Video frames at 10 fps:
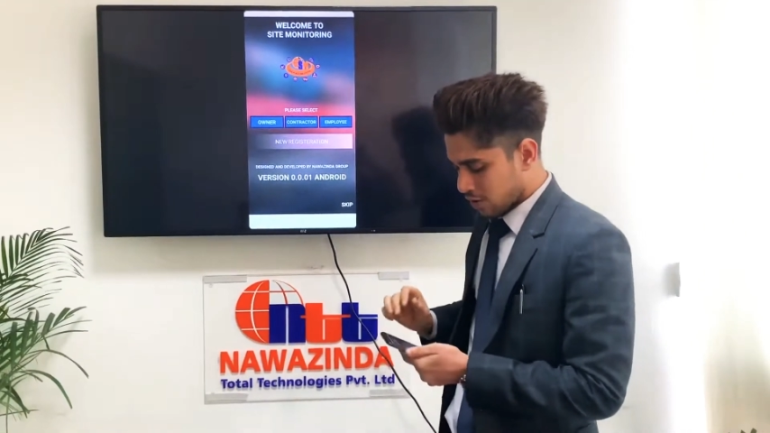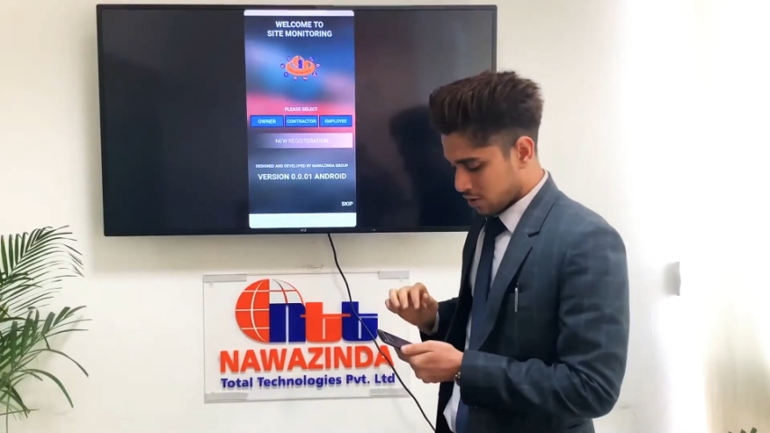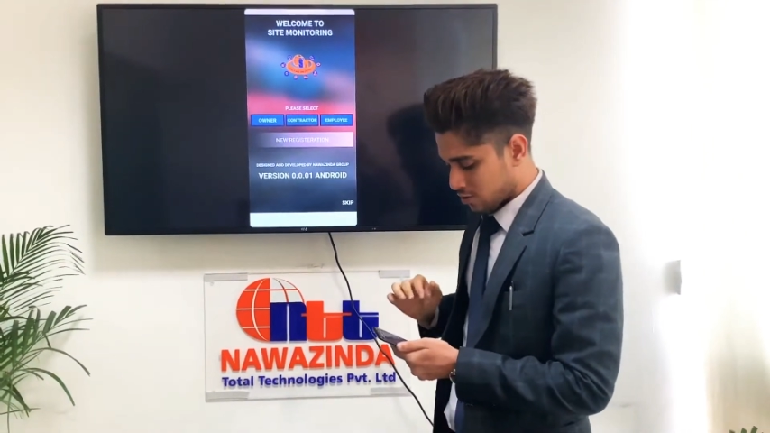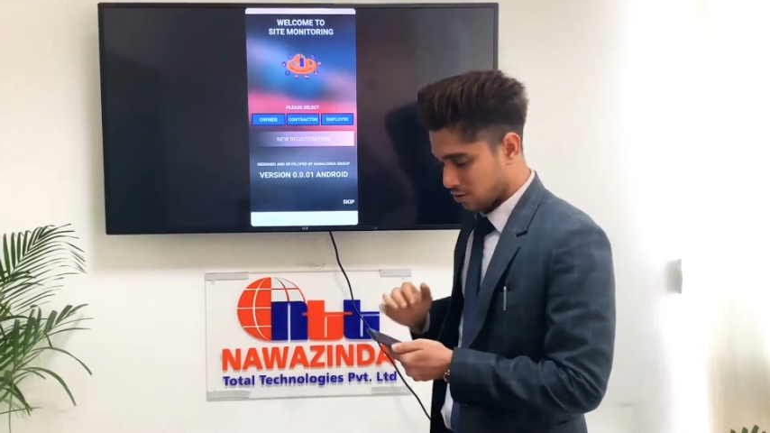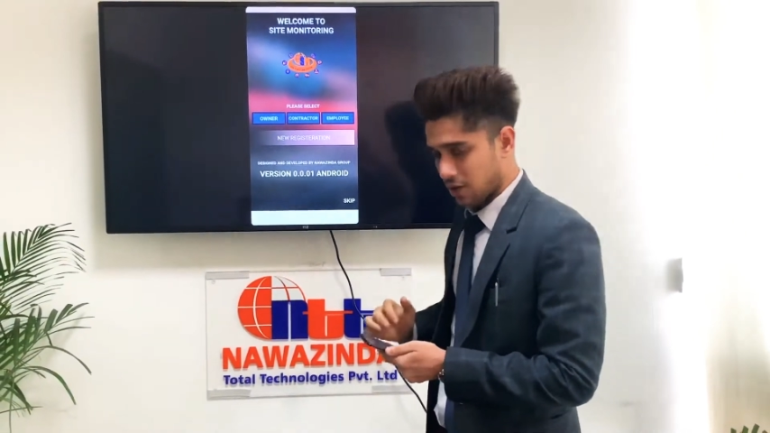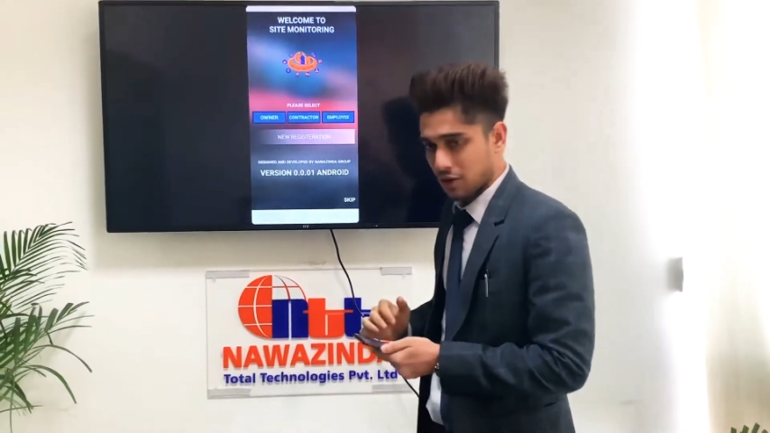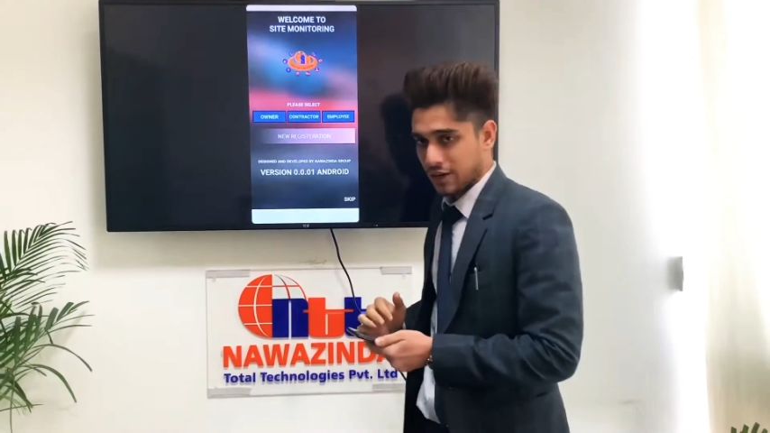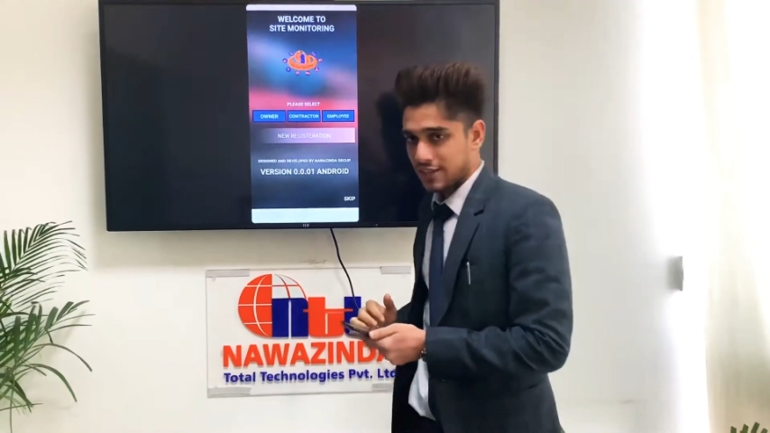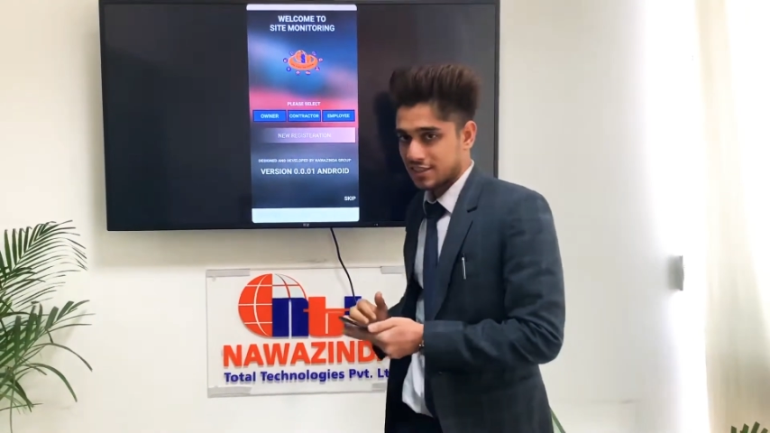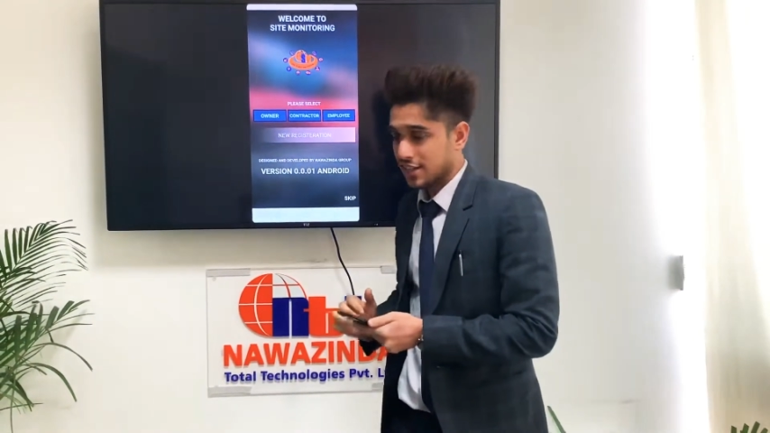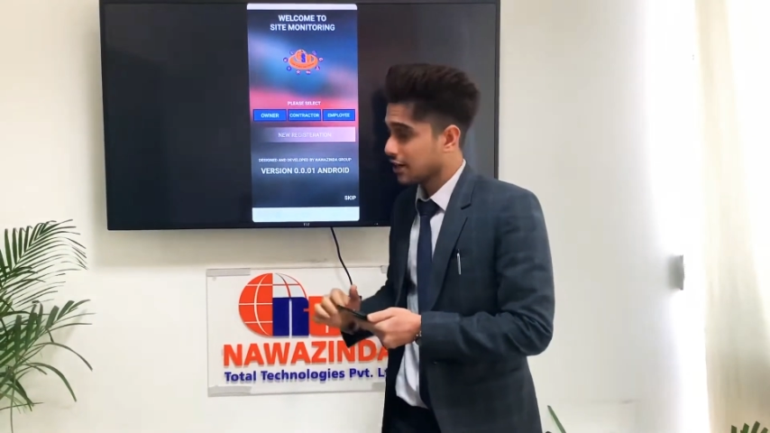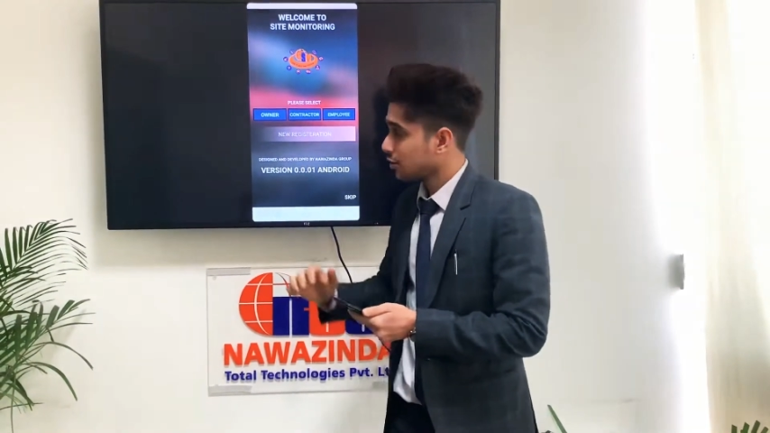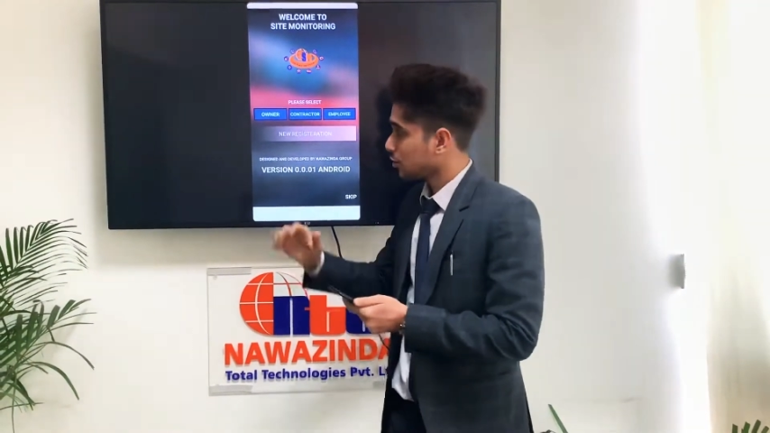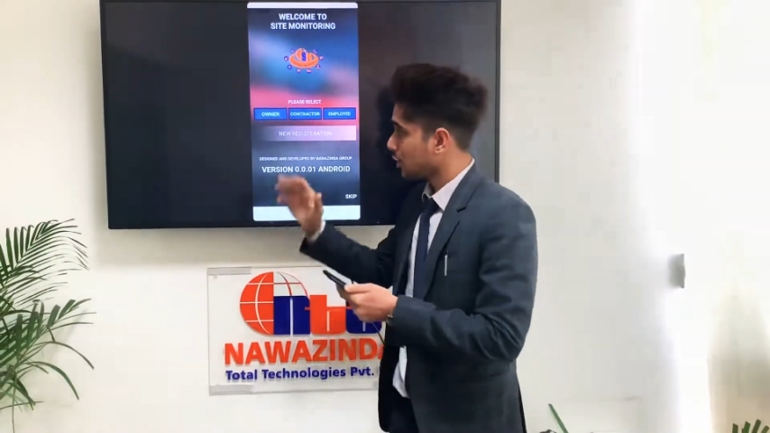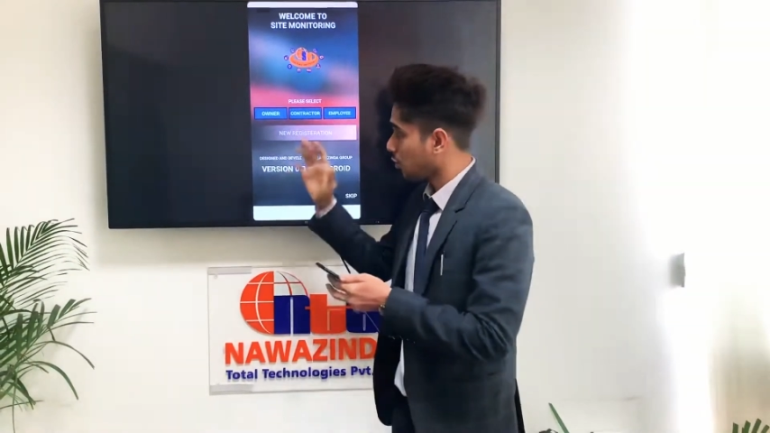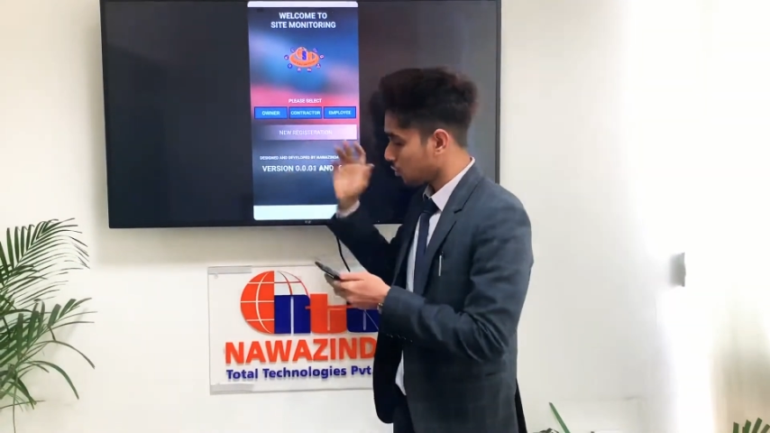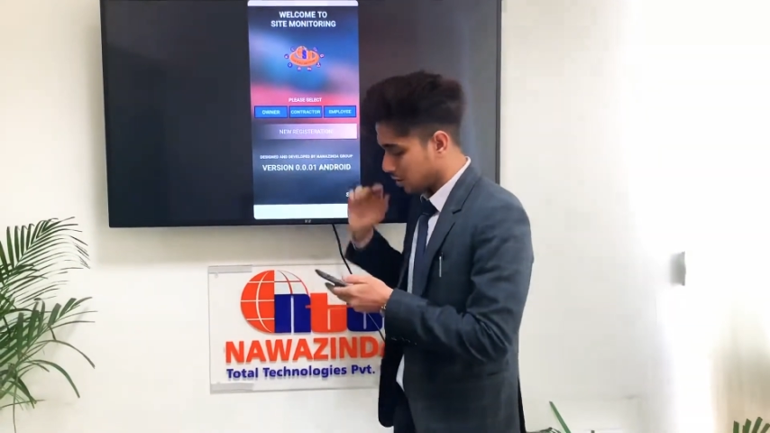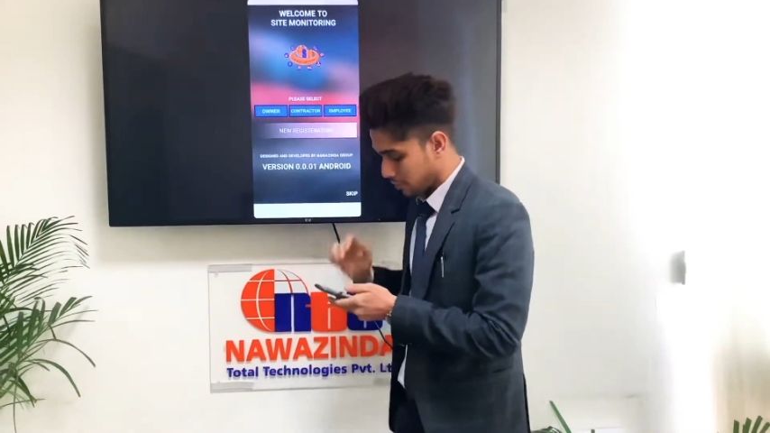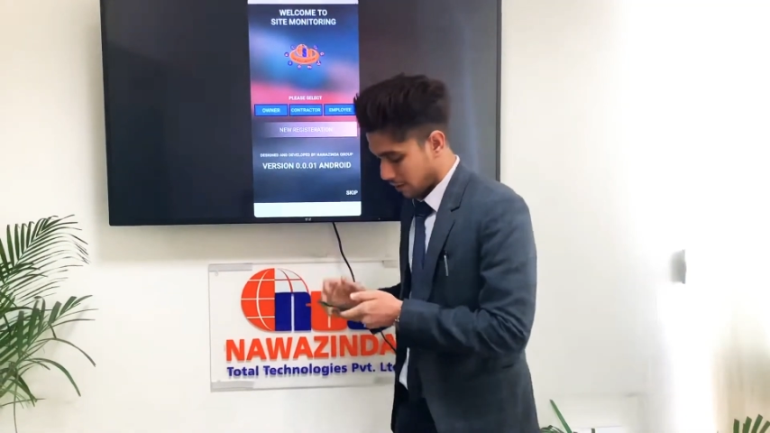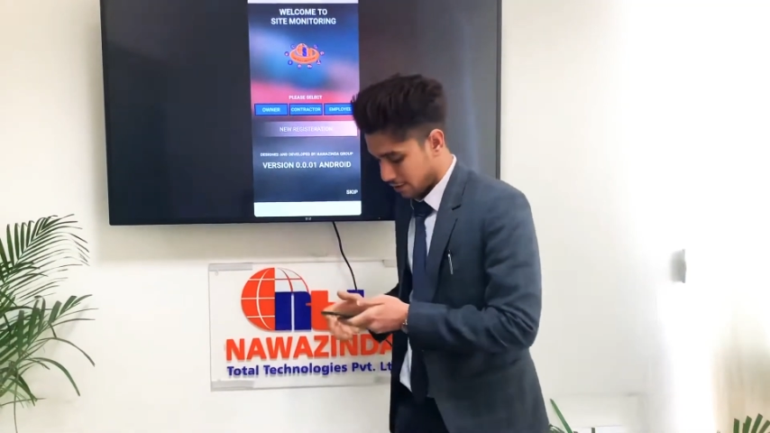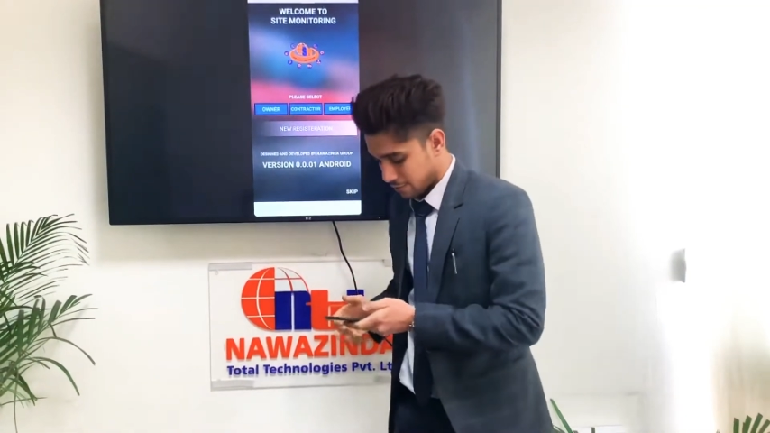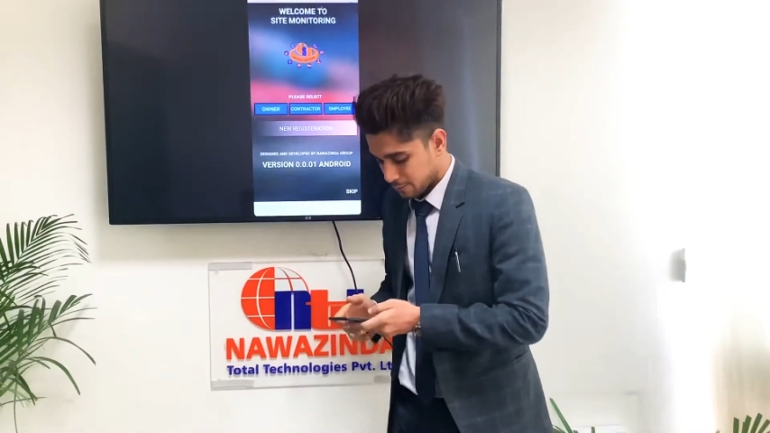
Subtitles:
So now let's dig into the owner part.